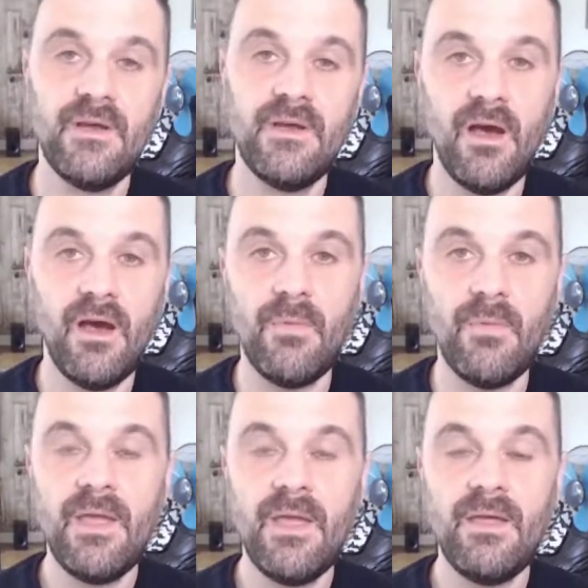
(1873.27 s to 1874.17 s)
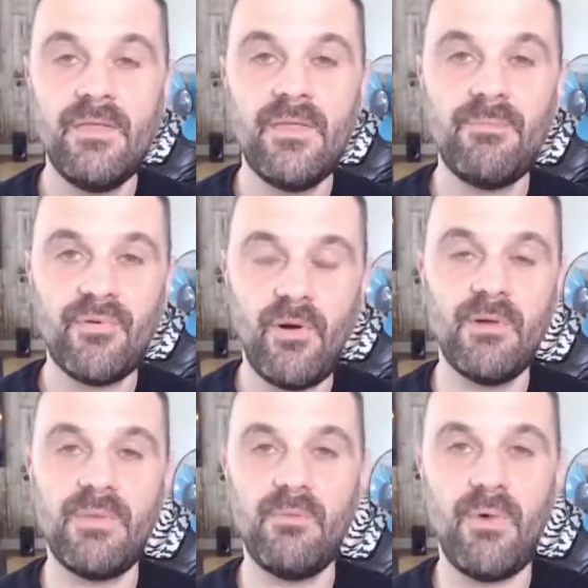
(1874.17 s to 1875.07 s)
The
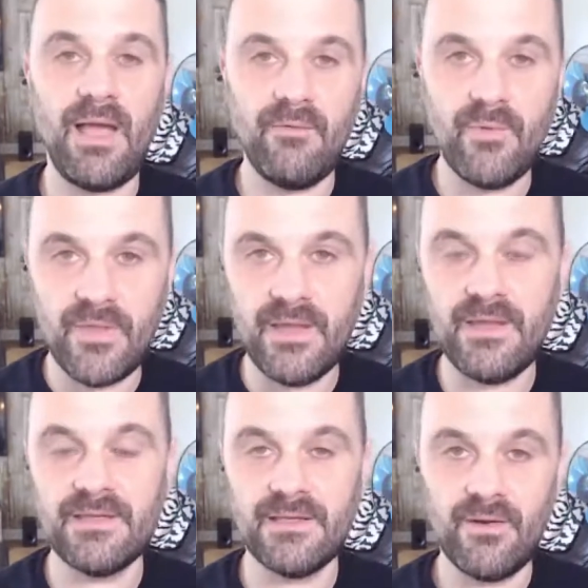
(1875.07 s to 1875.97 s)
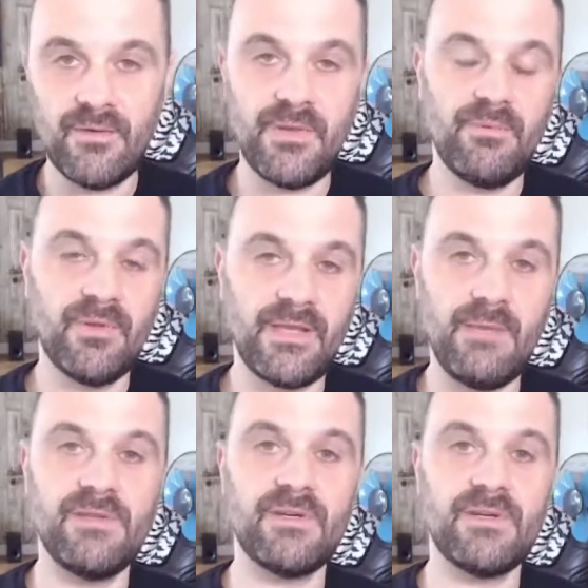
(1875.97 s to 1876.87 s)
problem people have with it is a lot of people that
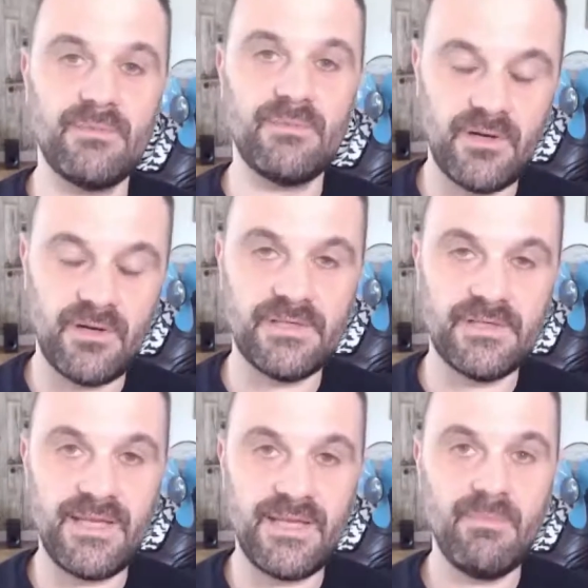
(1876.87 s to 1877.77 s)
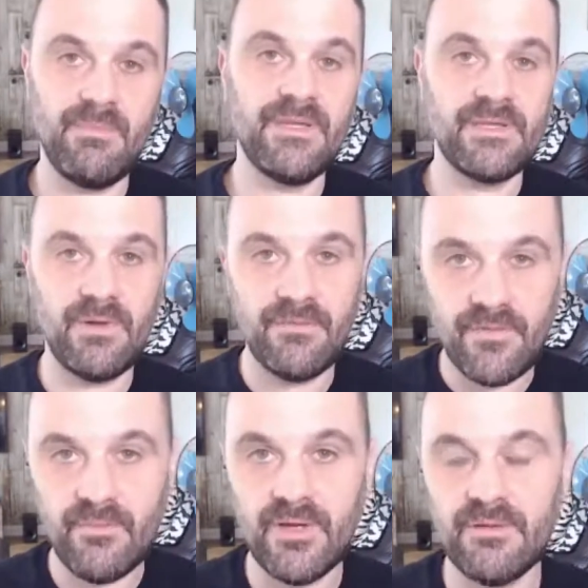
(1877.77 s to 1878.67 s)
came into cryptocurrency came into it
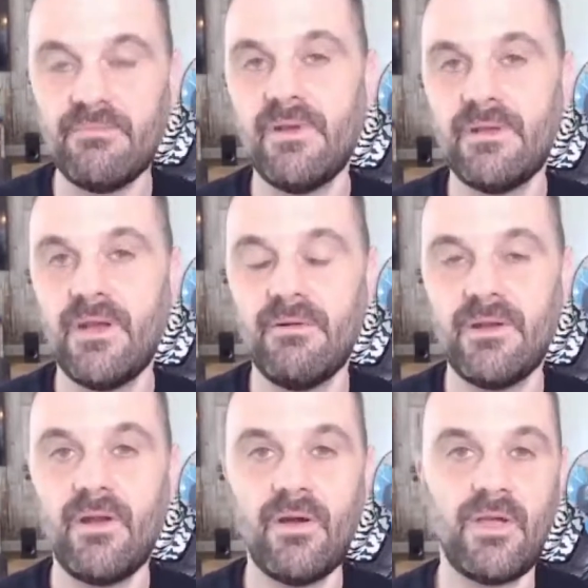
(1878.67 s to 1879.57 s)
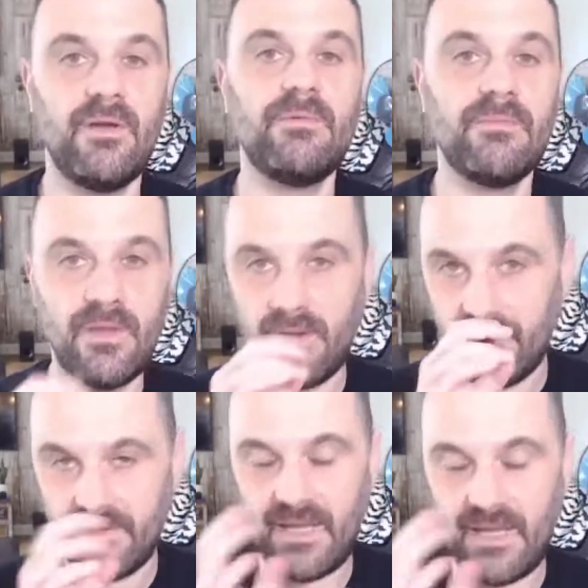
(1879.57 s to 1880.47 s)
from an anarcho kind
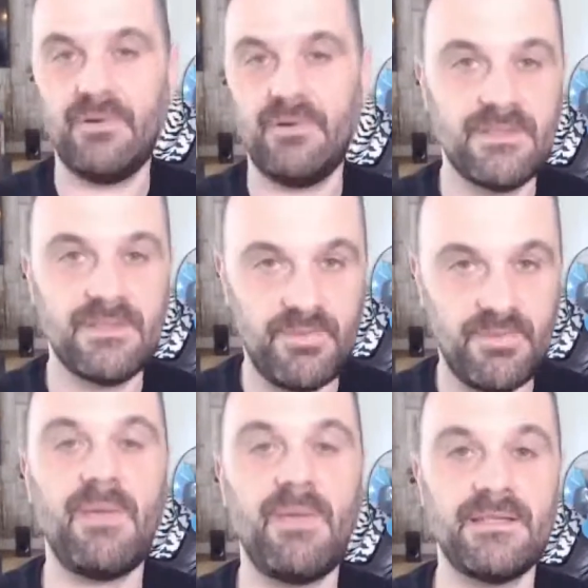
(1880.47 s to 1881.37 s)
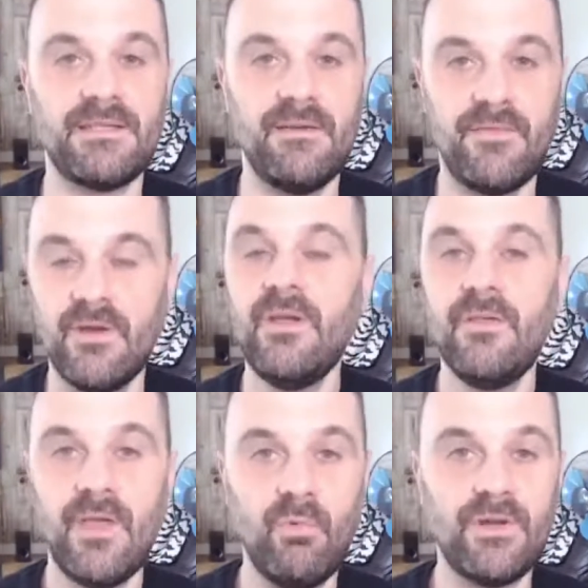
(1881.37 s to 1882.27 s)
of capitalist perspective,
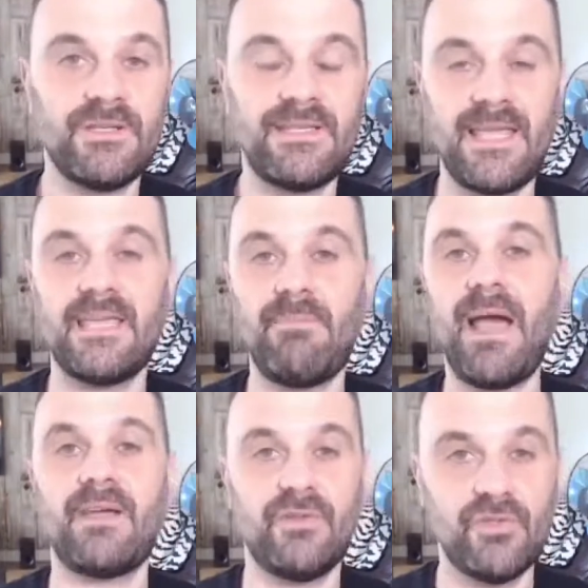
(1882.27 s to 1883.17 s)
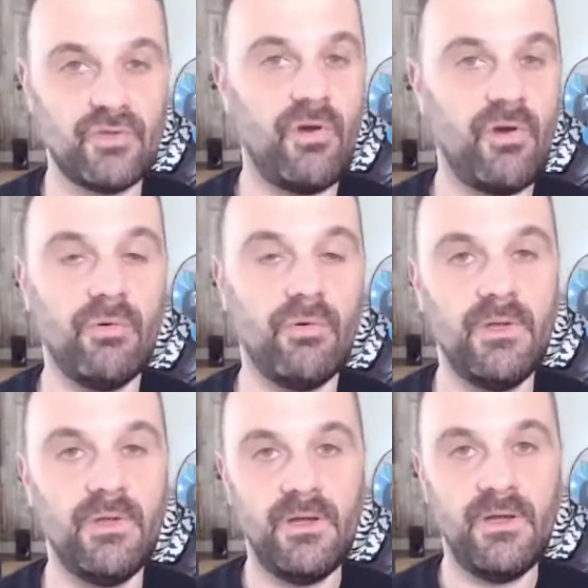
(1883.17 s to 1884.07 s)
that they wanted to take back control
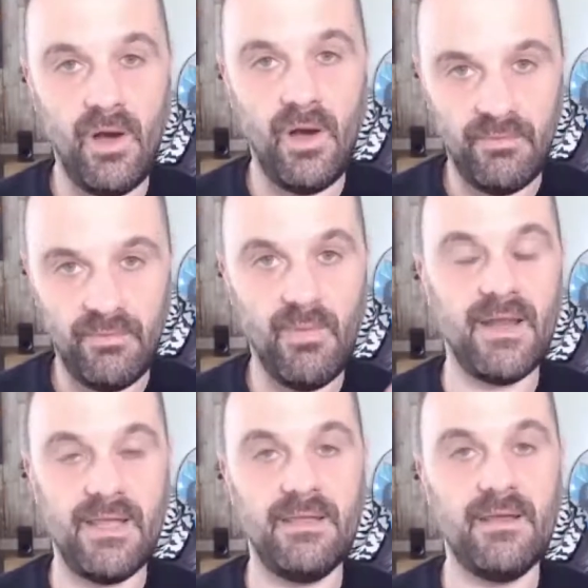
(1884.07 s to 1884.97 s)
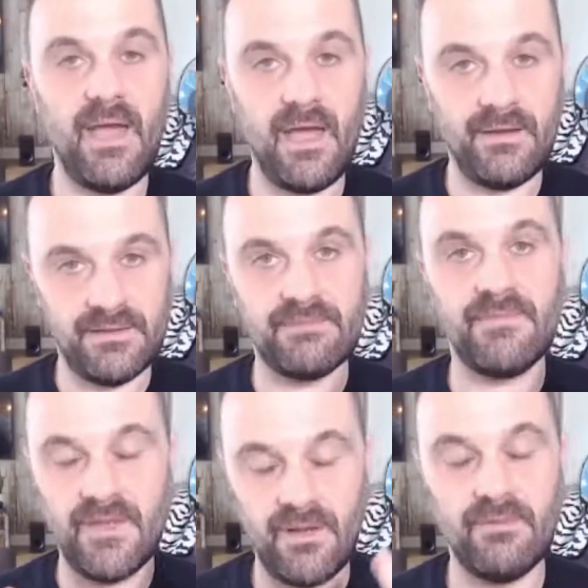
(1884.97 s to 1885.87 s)
of money and
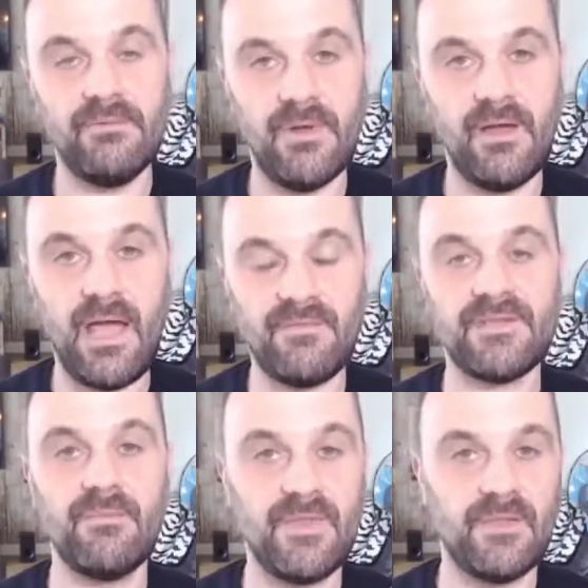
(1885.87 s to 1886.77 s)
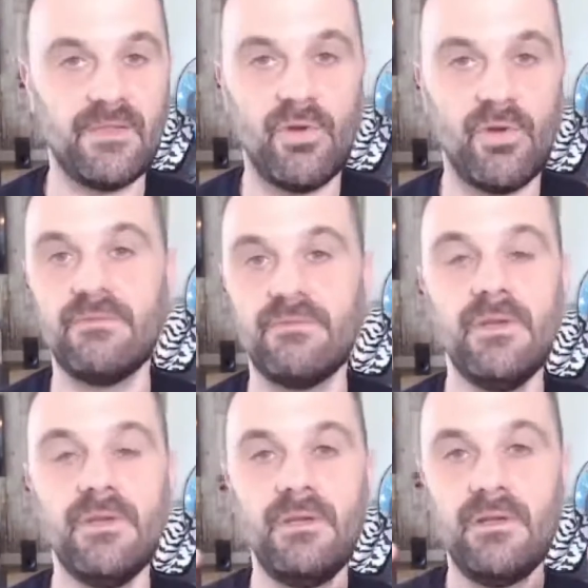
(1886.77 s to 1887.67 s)
have something that wasn't
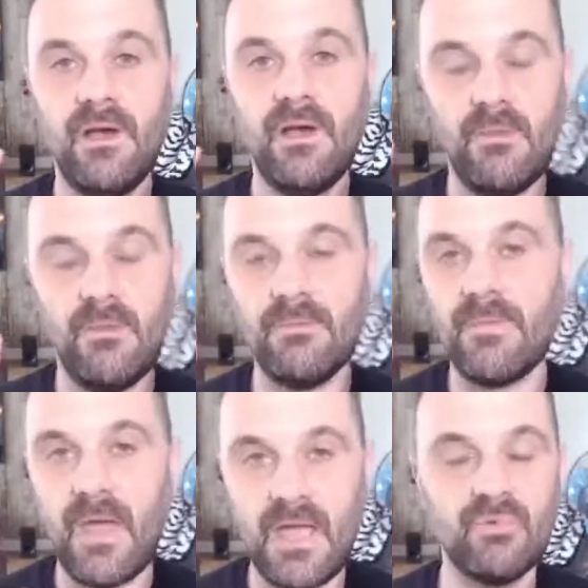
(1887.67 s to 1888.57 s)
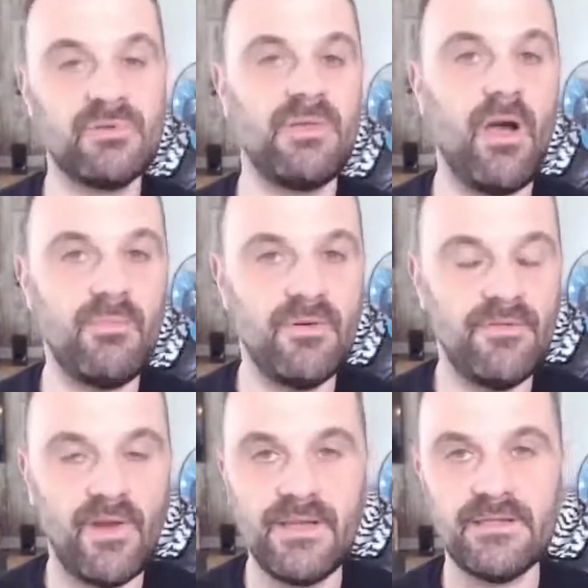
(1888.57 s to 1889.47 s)
able to be
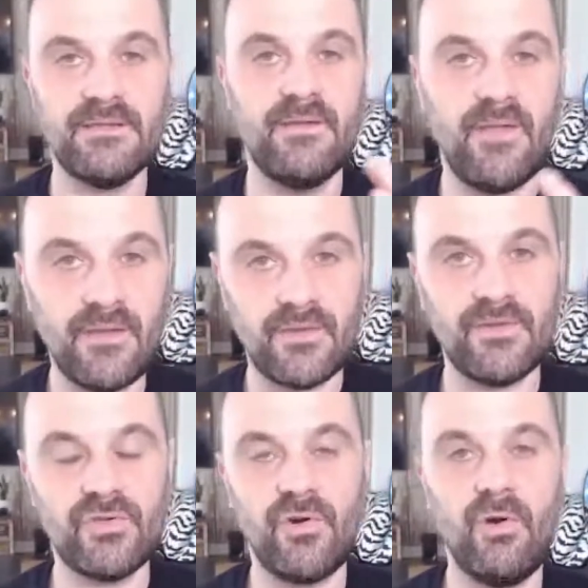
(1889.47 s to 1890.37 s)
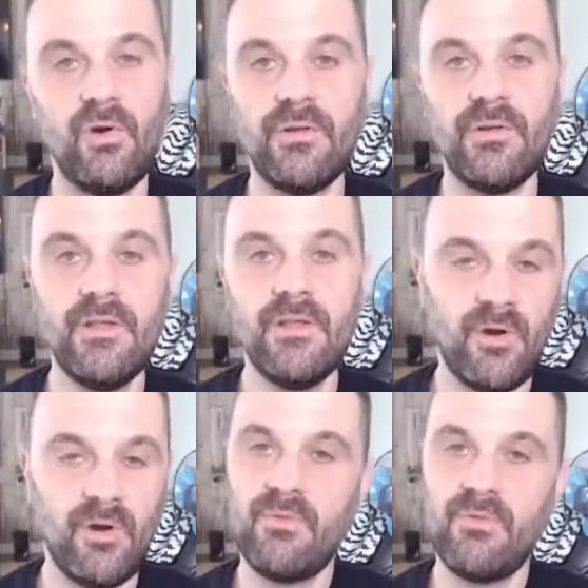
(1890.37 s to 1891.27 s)
hyperinflated and that they could control. And the
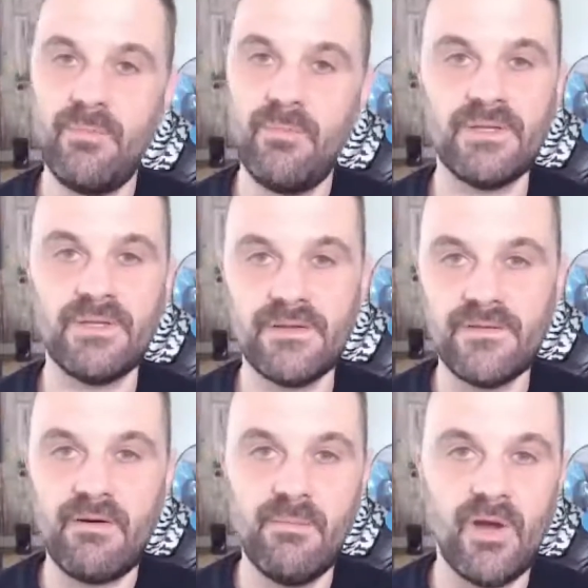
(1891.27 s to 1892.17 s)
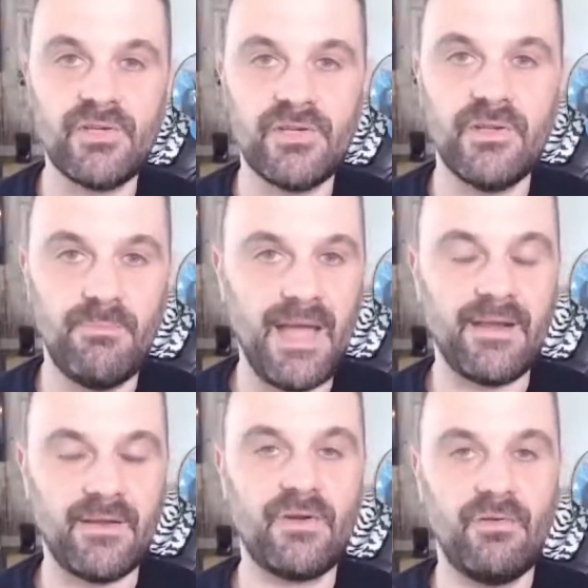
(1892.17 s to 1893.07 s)
problem with Ripple is it's very much the
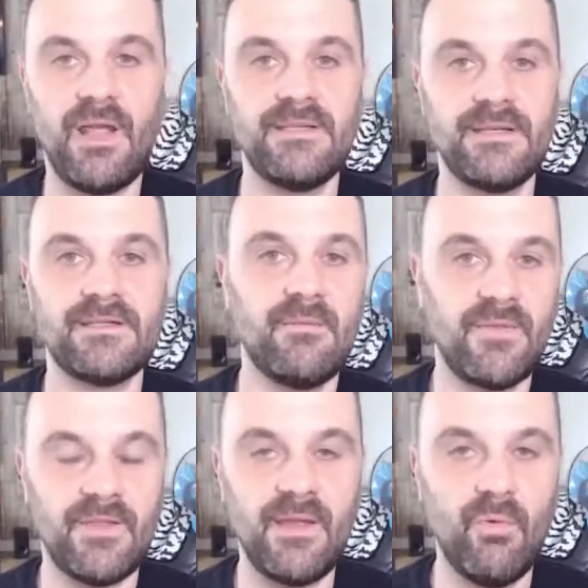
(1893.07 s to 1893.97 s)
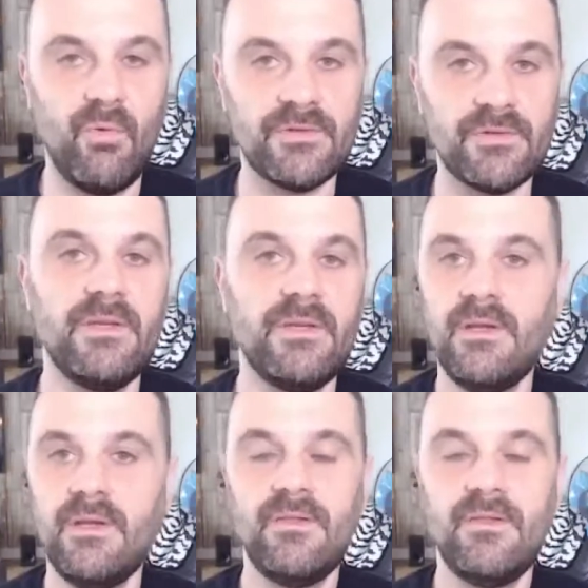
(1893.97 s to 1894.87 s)
bank creating something they want.
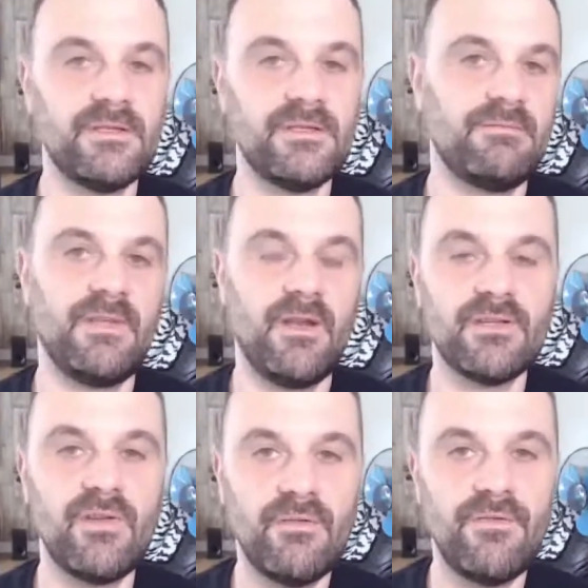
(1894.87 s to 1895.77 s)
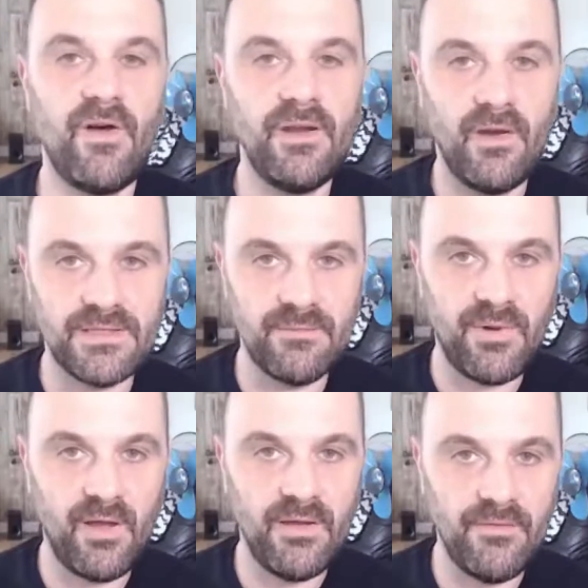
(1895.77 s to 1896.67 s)
There's not a finite
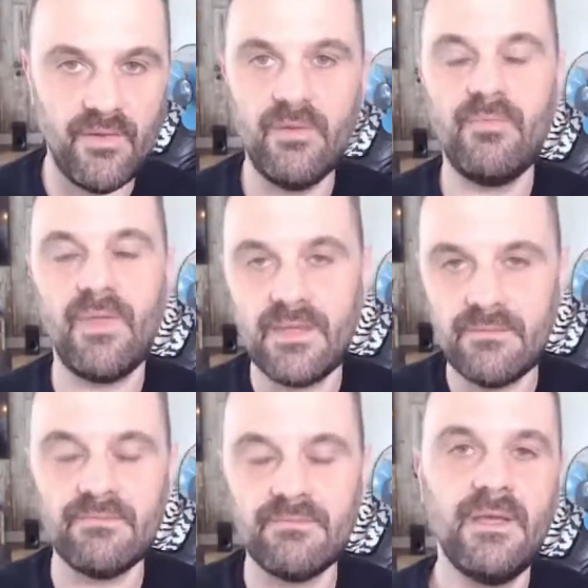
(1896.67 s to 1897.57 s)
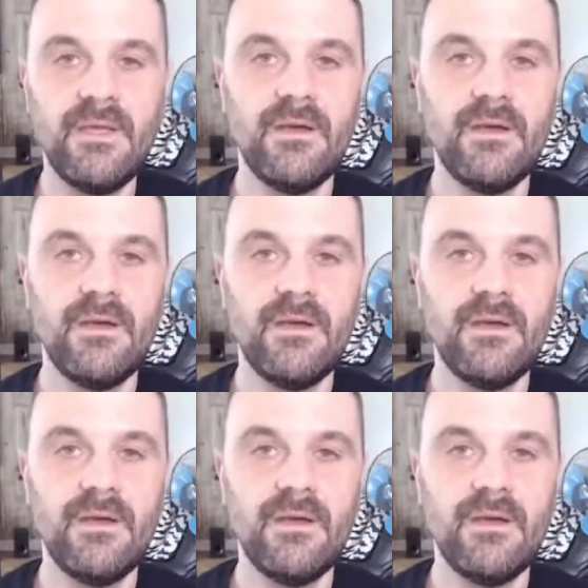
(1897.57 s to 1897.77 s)
supply of them. They can